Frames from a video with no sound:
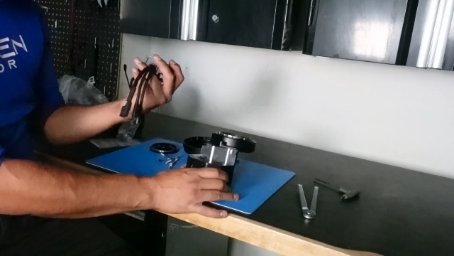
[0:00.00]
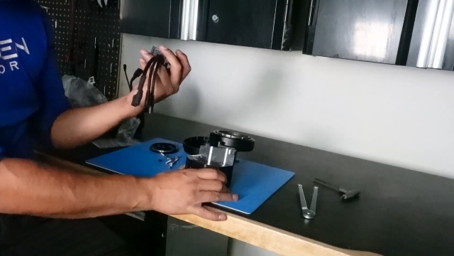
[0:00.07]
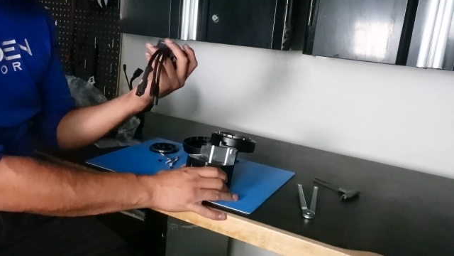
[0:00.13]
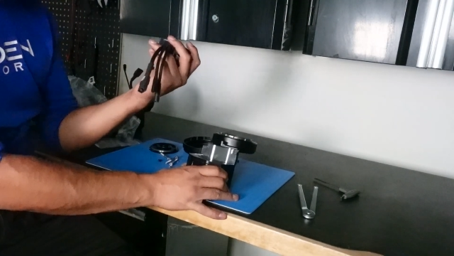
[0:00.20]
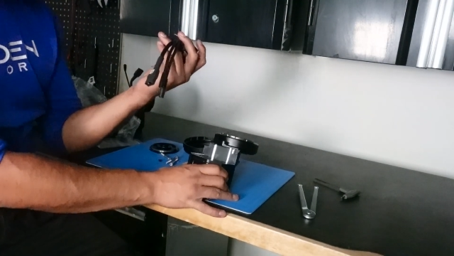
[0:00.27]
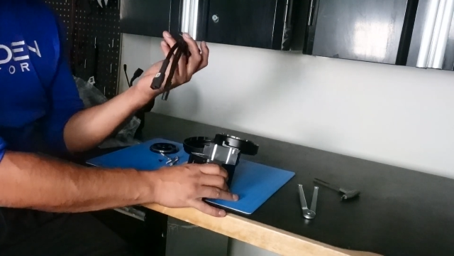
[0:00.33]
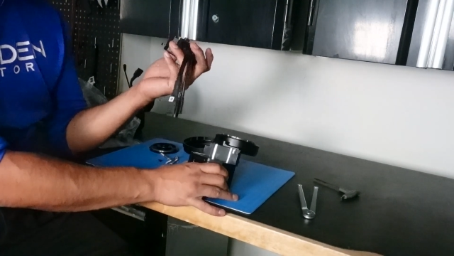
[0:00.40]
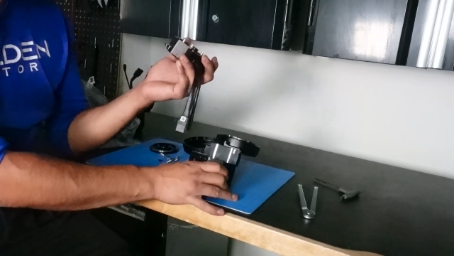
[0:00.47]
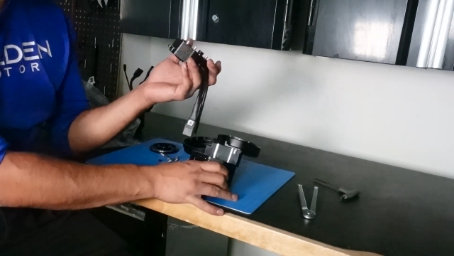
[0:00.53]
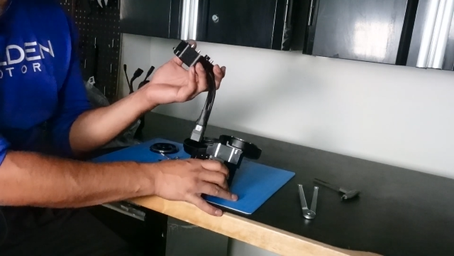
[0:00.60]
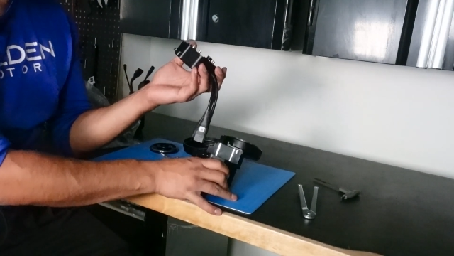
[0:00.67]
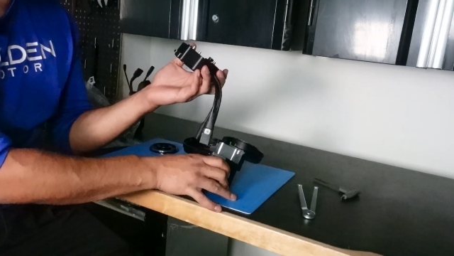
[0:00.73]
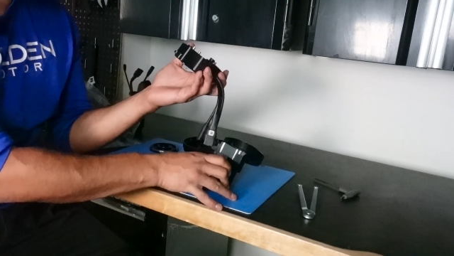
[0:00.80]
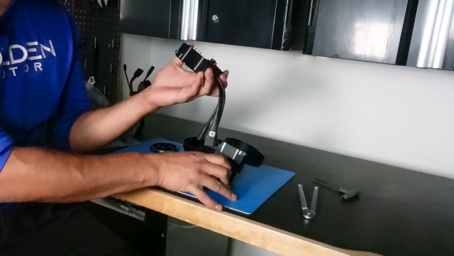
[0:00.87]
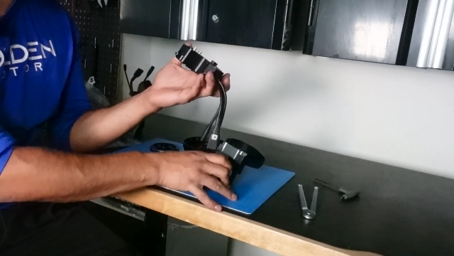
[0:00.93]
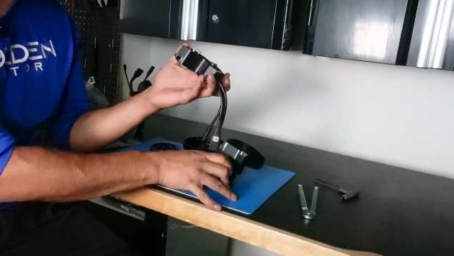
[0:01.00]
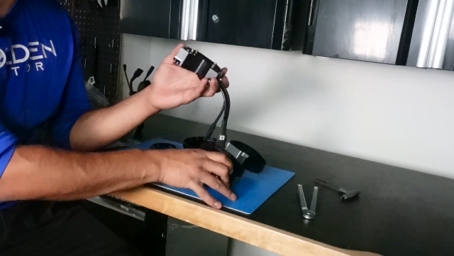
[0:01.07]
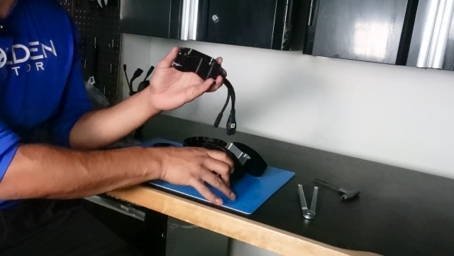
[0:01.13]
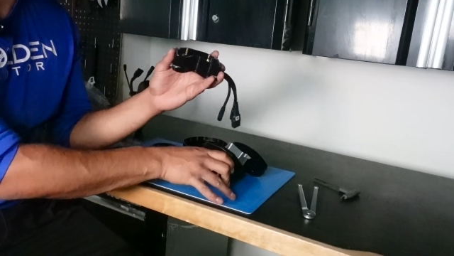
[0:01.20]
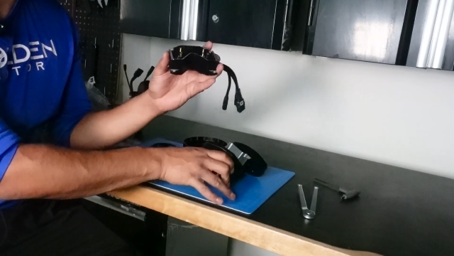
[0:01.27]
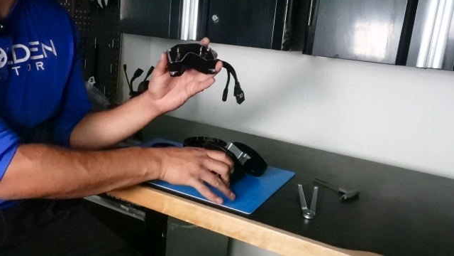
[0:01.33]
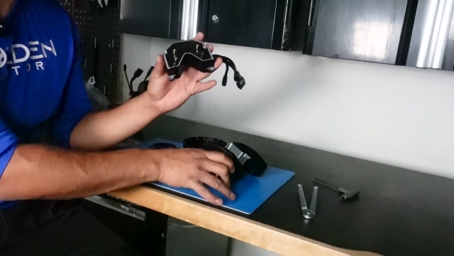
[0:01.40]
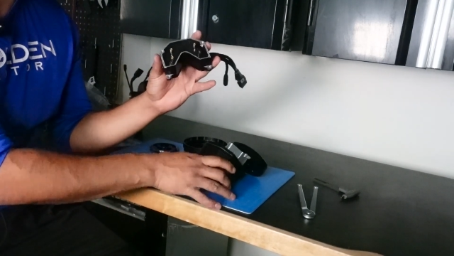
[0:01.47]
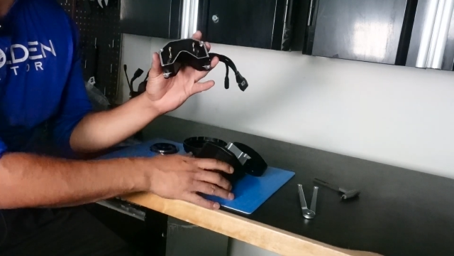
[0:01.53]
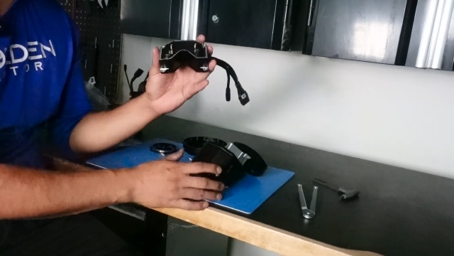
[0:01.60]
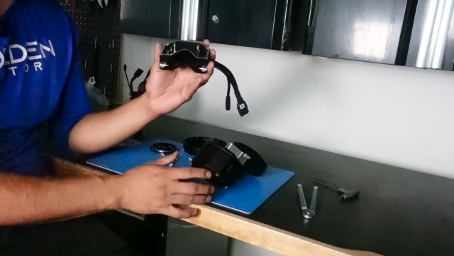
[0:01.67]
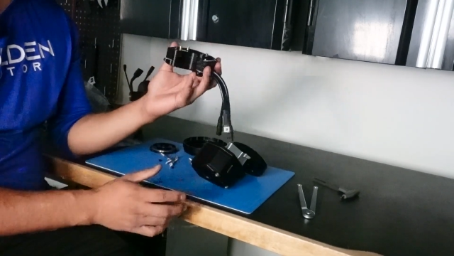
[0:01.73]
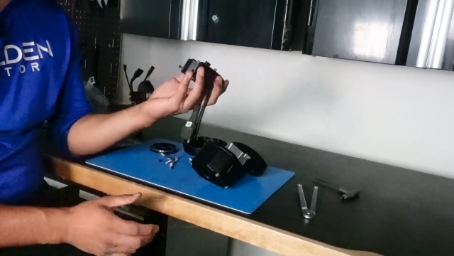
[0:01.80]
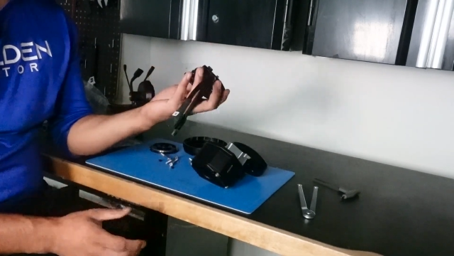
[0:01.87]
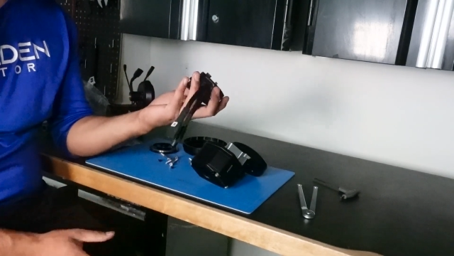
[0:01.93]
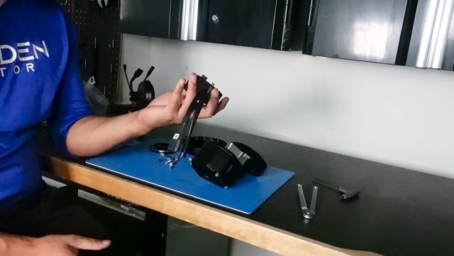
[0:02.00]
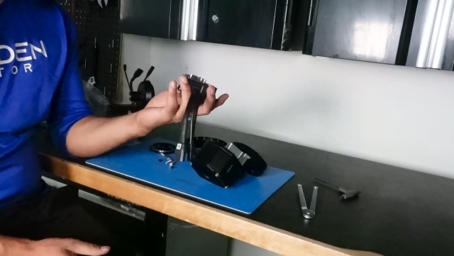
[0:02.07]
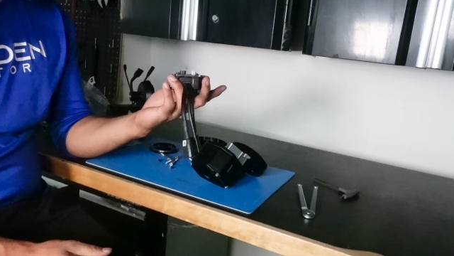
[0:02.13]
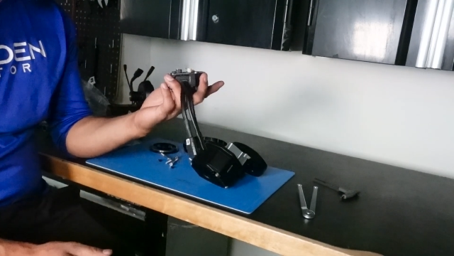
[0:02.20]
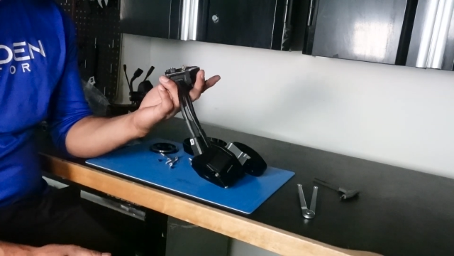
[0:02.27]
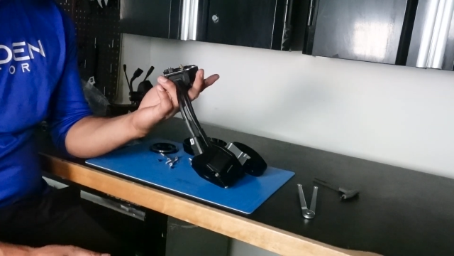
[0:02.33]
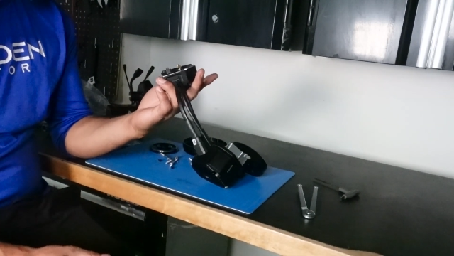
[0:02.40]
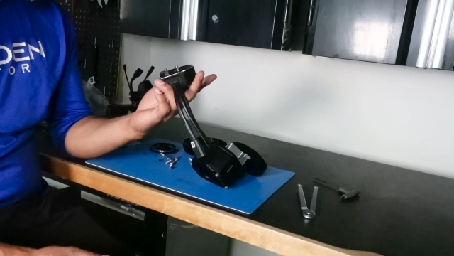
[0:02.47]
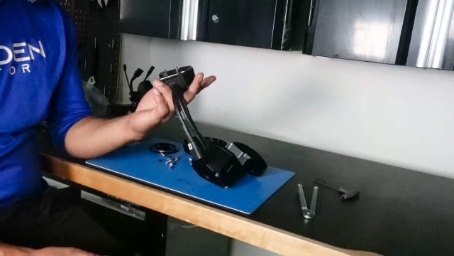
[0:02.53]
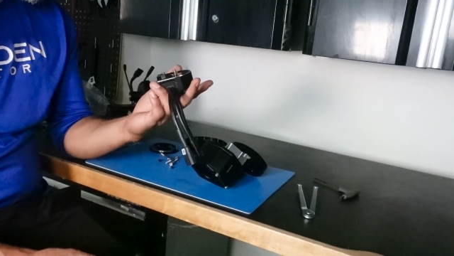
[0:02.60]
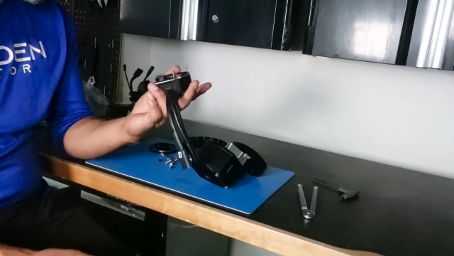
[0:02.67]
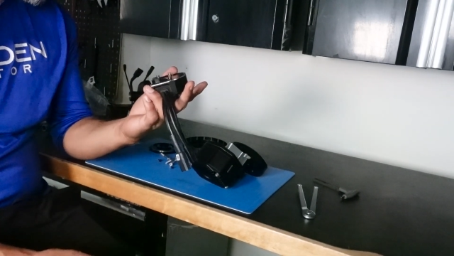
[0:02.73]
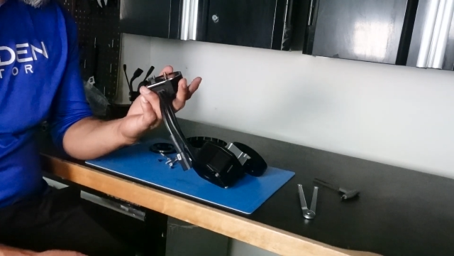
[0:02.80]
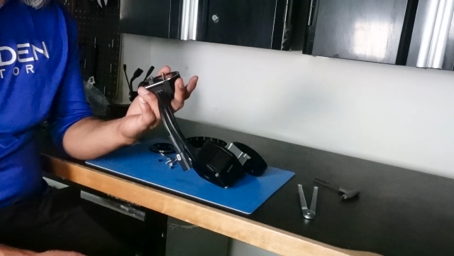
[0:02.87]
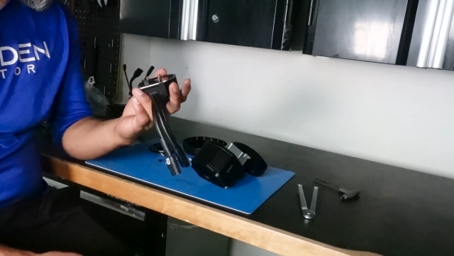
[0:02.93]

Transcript: Nobody's mouth can be seen.